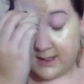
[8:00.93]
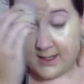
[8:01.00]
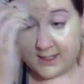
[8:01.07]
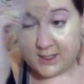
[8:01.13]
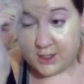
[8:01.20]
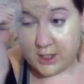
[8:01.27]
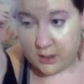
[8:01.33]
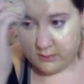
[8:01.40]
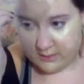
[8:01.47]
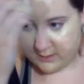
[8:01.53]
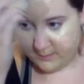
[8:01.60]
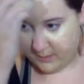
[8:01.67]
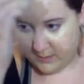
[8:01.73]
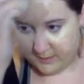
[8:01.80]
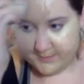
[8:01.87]
It
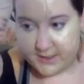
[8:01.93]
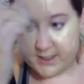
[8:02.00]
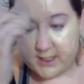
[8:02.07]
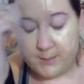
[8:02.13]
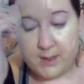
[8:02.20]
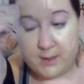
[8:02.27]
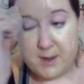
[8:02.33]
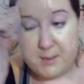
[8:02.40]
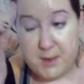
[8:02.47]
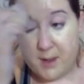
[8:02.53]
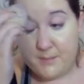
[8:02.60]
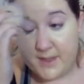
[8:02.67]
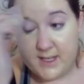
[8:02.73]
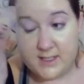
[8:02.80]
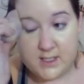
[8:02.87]
chokes me while I'm sleeping. My
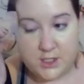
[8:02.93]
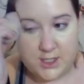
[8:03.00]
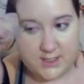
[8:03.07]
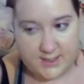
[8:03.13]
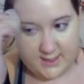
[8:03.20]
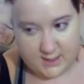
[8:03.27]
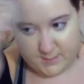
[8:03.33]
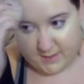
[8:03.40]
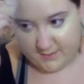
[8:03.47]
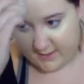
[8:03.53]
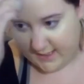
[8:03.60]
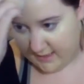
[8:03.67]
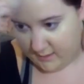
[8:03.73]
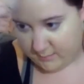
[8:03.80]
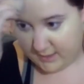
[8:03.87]
mom thinks it just needs to be
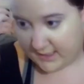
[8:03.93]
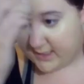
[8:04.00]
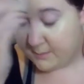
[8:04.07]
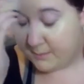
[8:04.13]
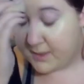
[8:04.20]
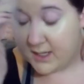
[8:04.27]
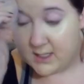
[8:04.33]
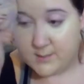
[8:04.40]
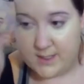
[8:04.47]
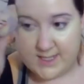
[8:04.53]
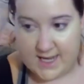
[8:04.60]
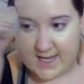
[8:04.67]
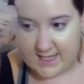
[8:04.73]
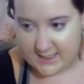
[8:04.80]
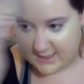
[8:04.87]
recalibrated because my
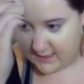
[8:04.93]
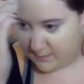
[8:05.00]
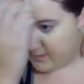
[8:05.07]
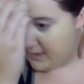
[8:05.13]
dad has sleep